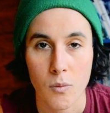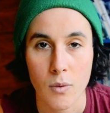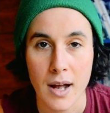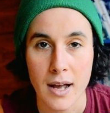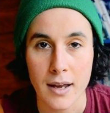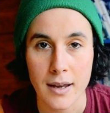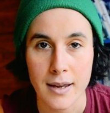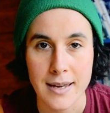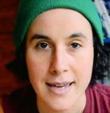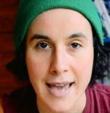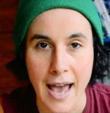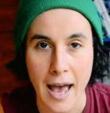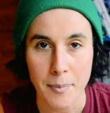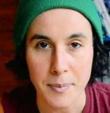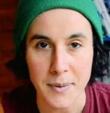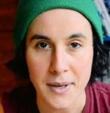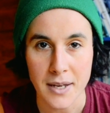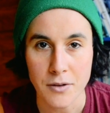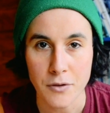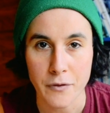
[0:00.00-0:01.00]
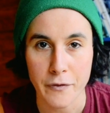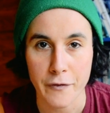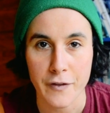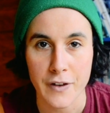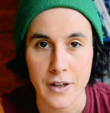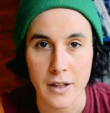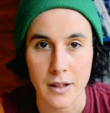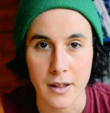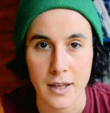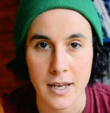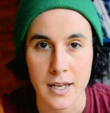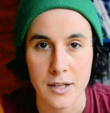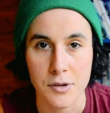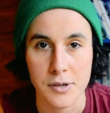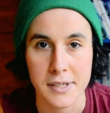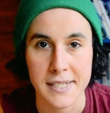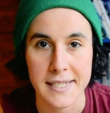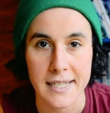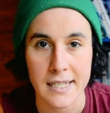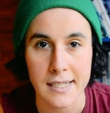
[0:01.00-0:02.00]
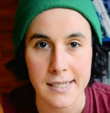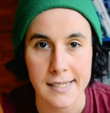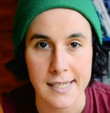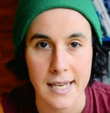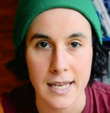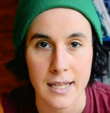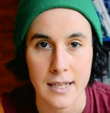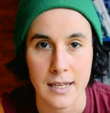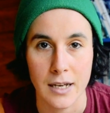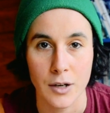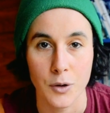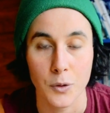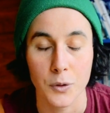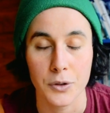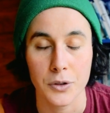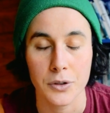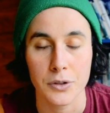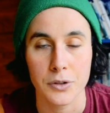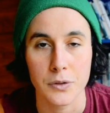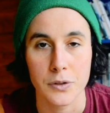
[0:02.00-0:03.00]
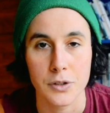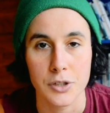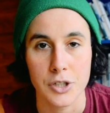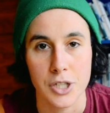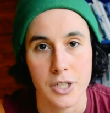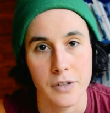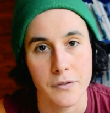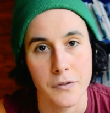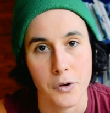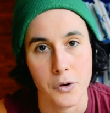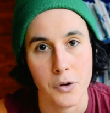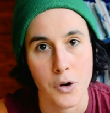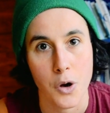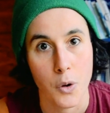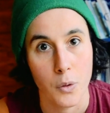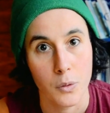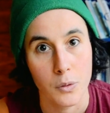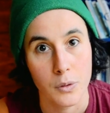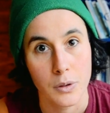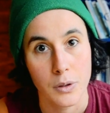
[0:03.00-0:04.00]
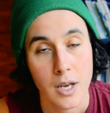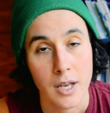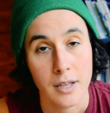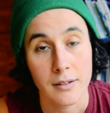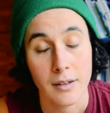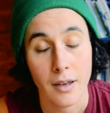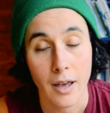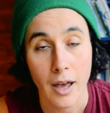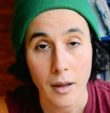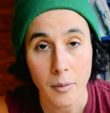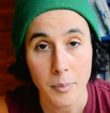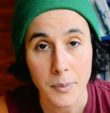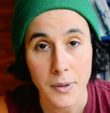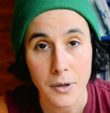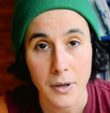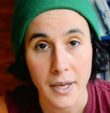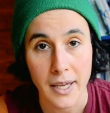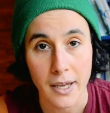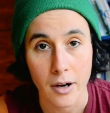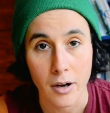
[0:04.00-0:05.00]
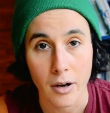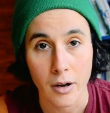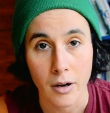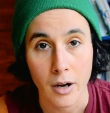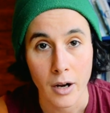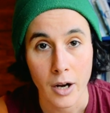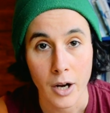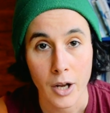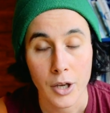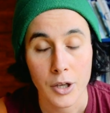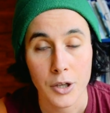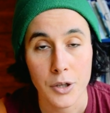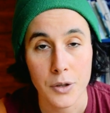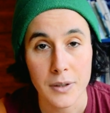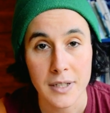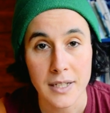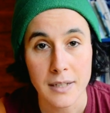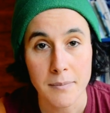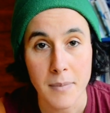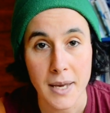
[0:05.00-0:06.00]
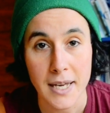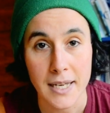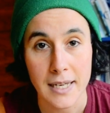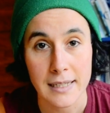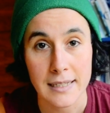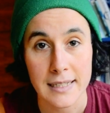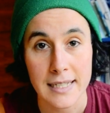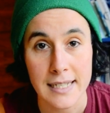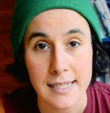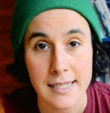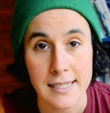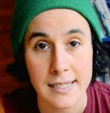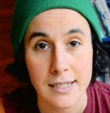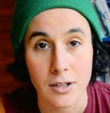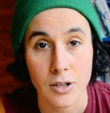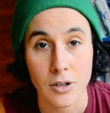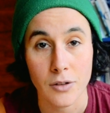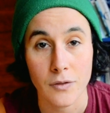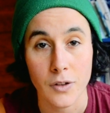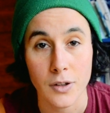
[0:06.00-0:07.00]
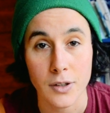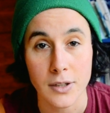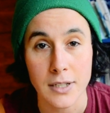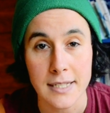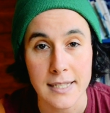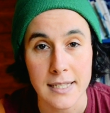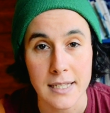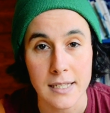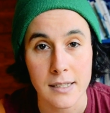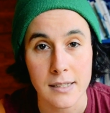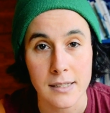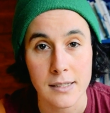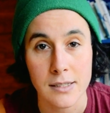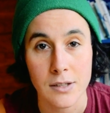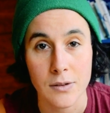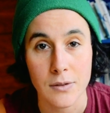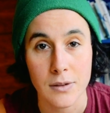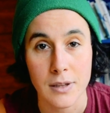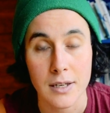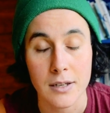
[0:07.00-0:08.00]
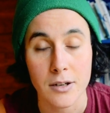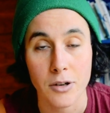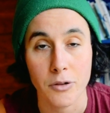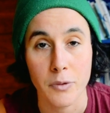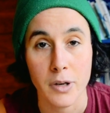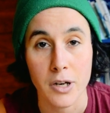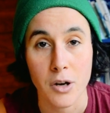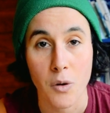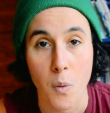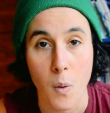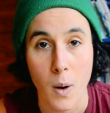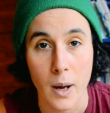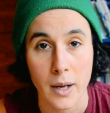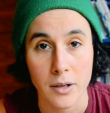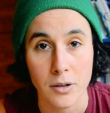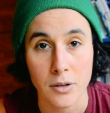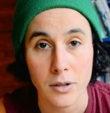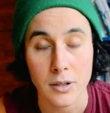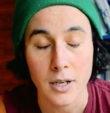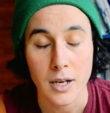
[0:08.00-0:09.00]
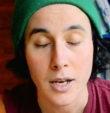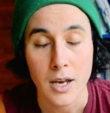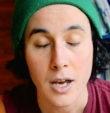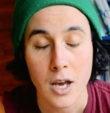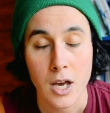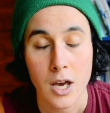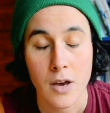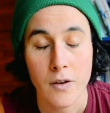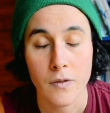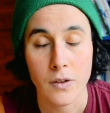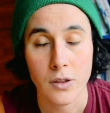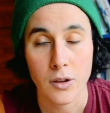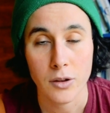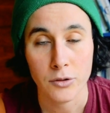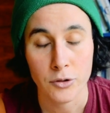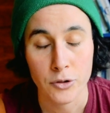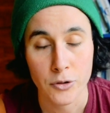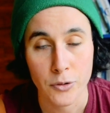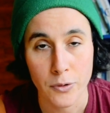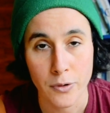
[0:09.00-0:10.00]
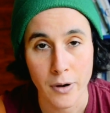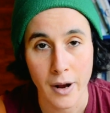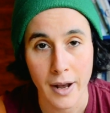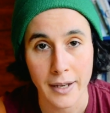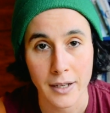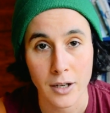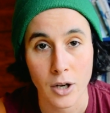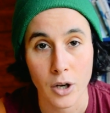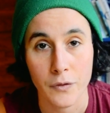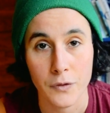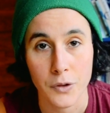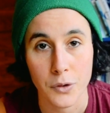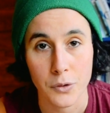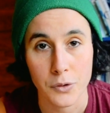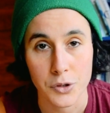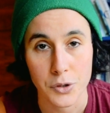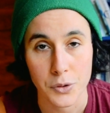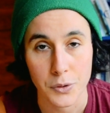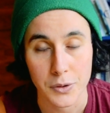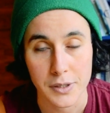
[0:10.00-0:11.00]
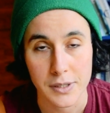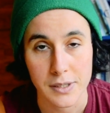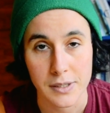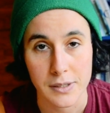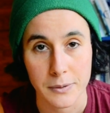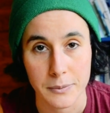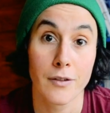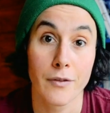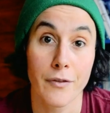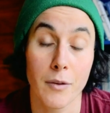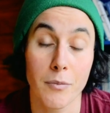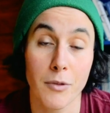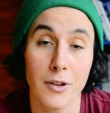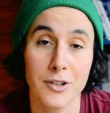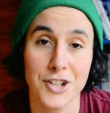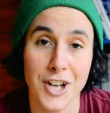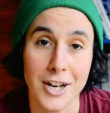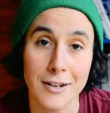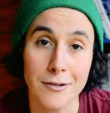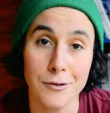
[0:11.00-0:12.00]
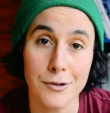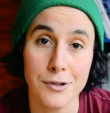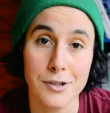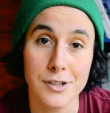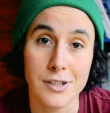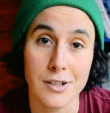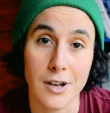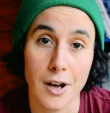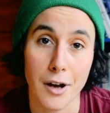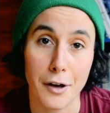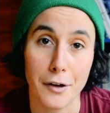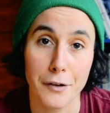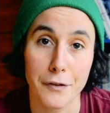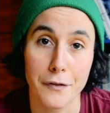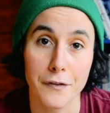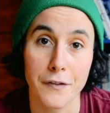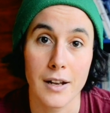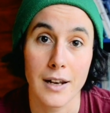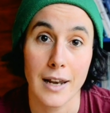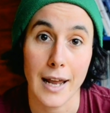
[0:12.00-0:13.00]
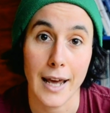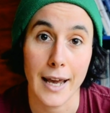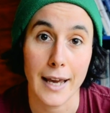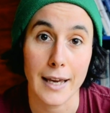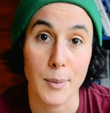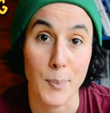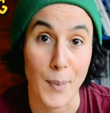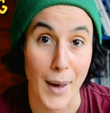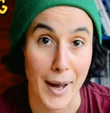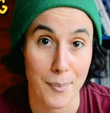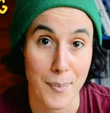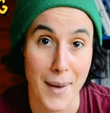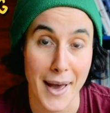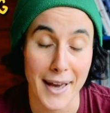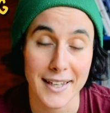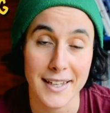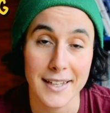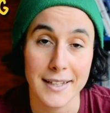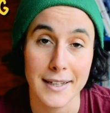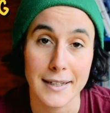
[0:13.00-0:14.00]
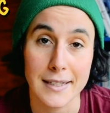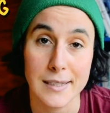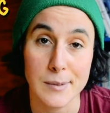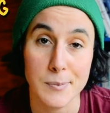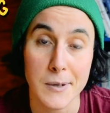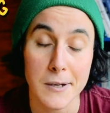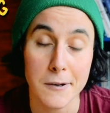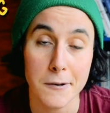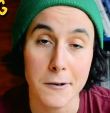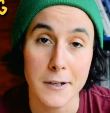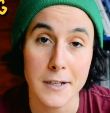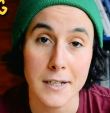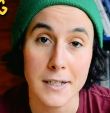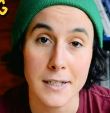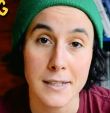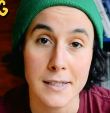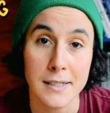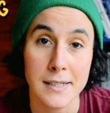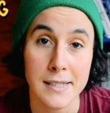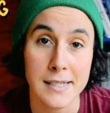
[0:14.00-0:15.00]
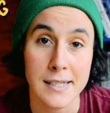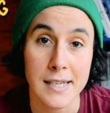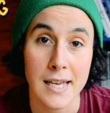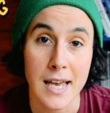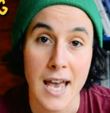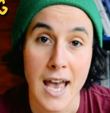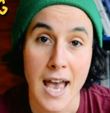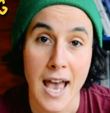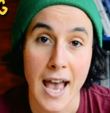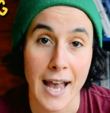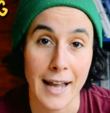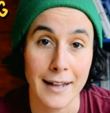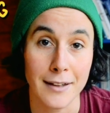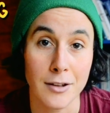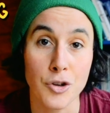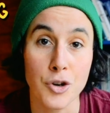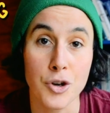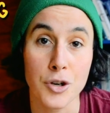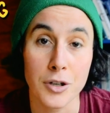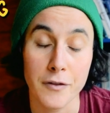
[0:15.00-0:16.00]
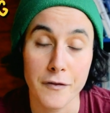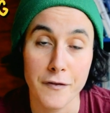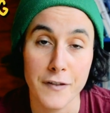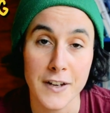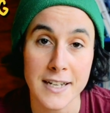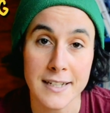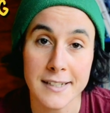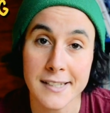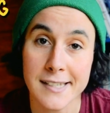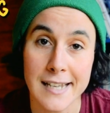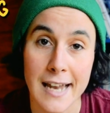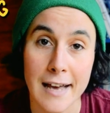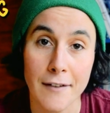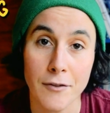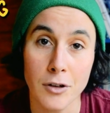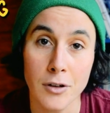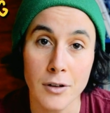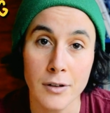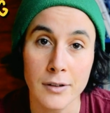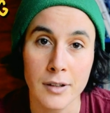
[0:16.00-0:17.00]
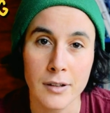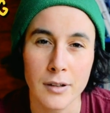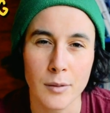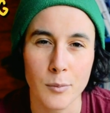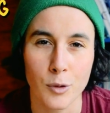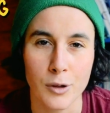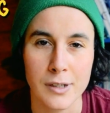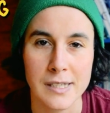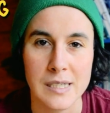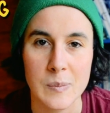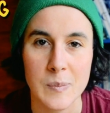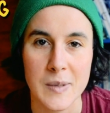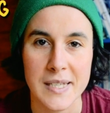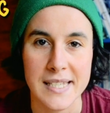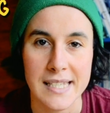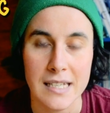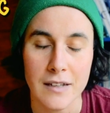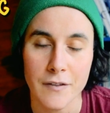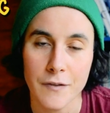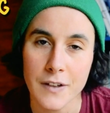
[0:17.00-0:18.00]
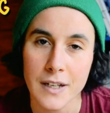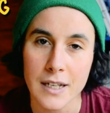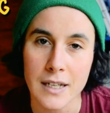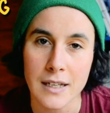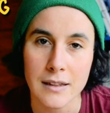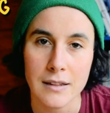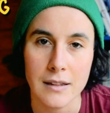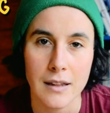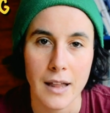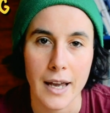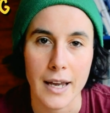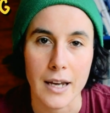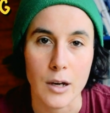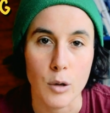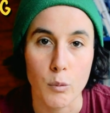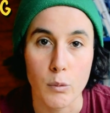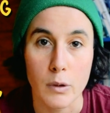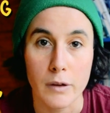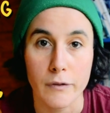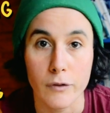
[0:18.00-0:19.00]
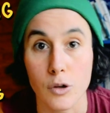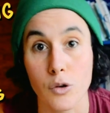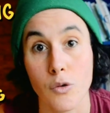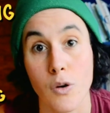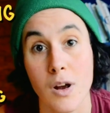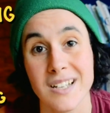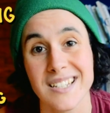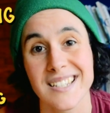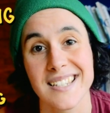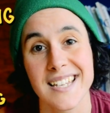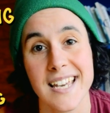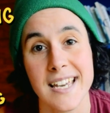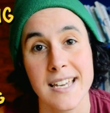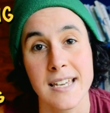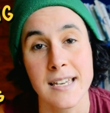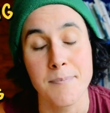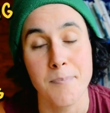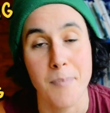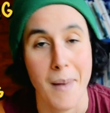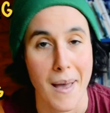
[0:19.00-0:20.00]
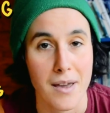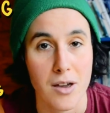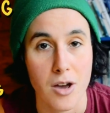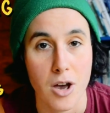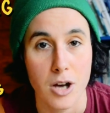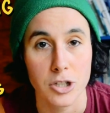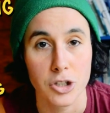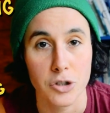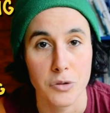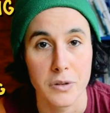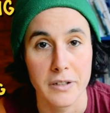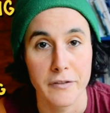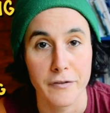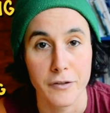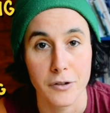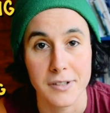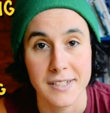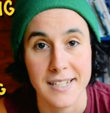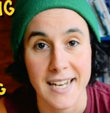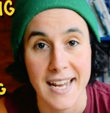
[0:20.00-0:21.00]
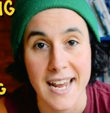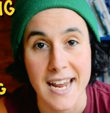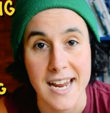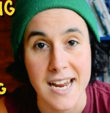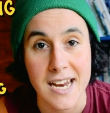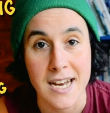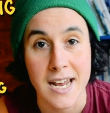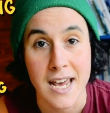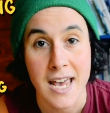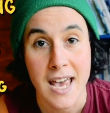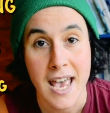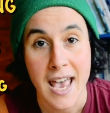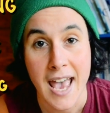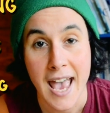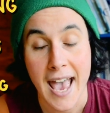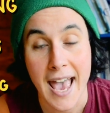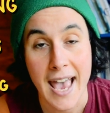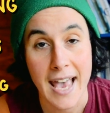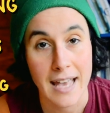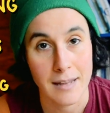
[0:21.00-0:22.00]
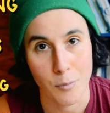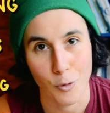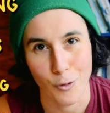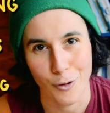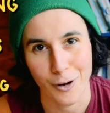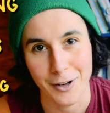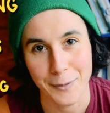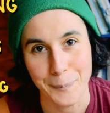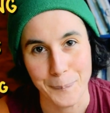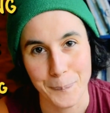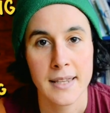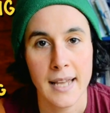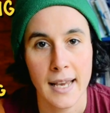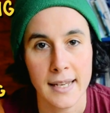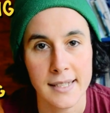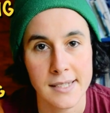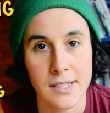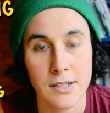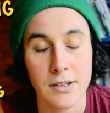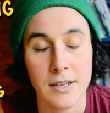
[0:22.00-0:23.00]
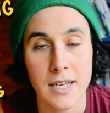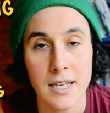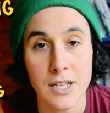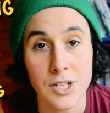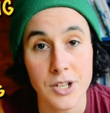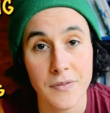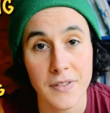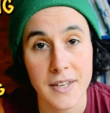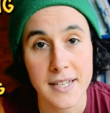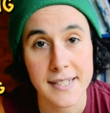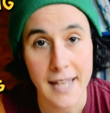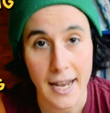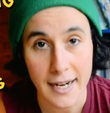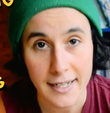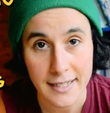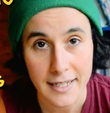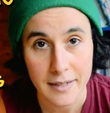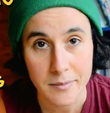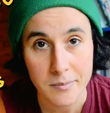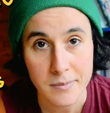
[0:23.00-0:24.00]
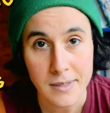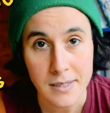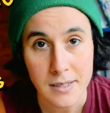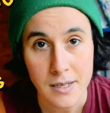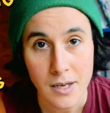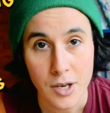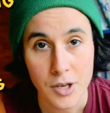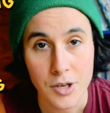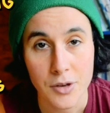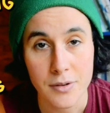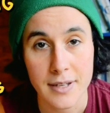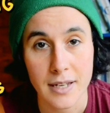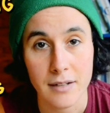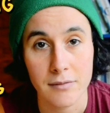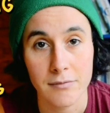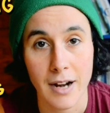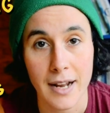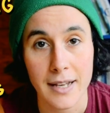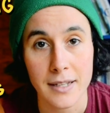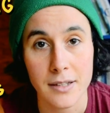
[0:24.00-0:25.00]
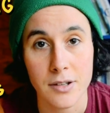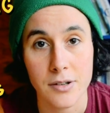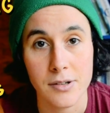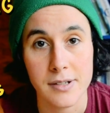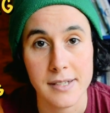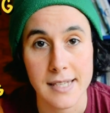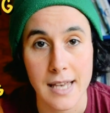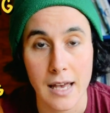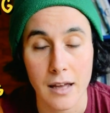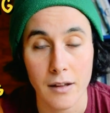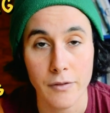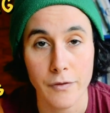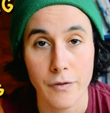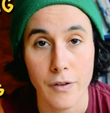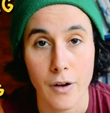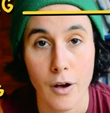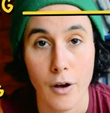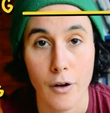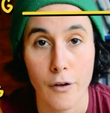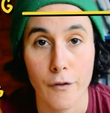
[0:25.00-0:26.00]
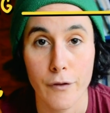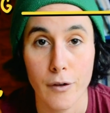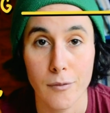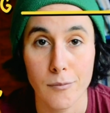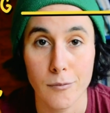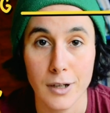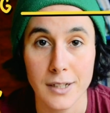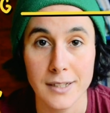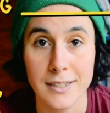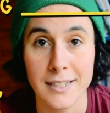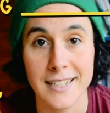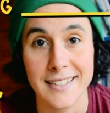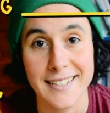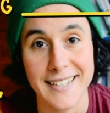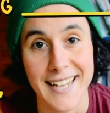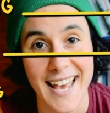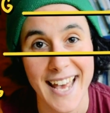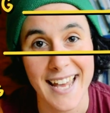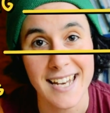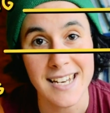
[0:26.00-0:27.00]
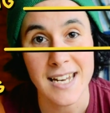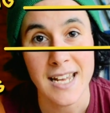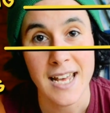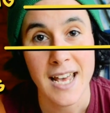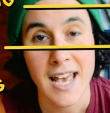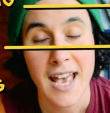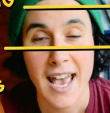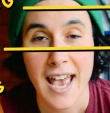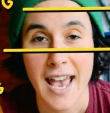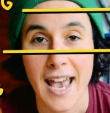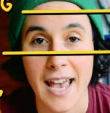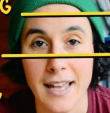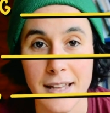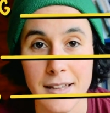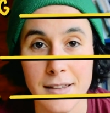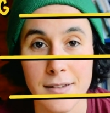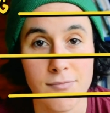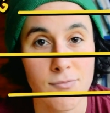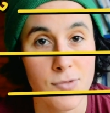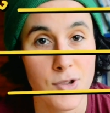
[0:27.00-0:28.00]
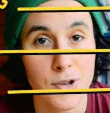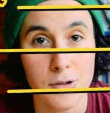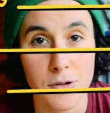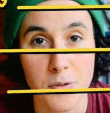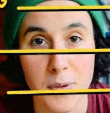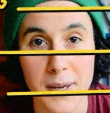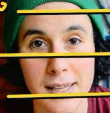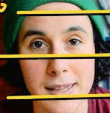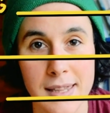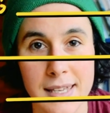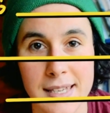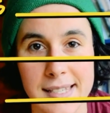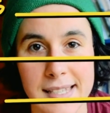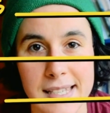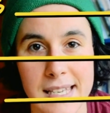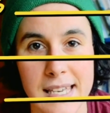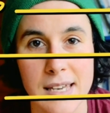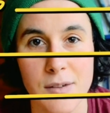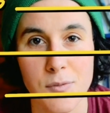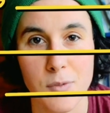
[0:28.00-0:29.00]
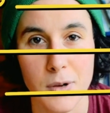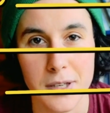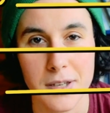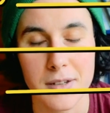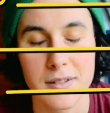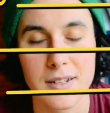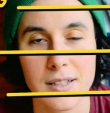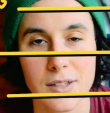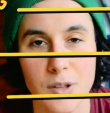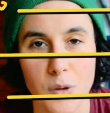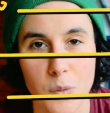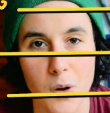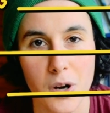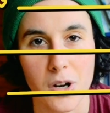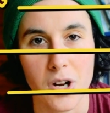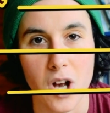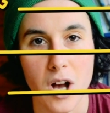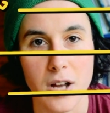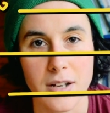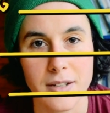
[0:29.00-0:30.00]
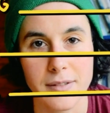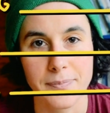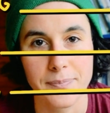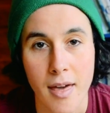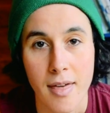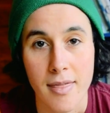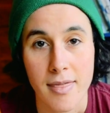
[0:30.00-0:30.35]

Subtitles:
What gap can you fill in your skill set in order to achieve your goal? To help you here, you can make a list of all the skills you think are required for the thru-hike of your choice. From the general stuff, like backpacking experience and good fitness level, to the more specific, like river crossing, backcountry first aid, and more. Next to each of these items, you can rank yourself from 1 to 10, and you'll quickly see what you need to work on.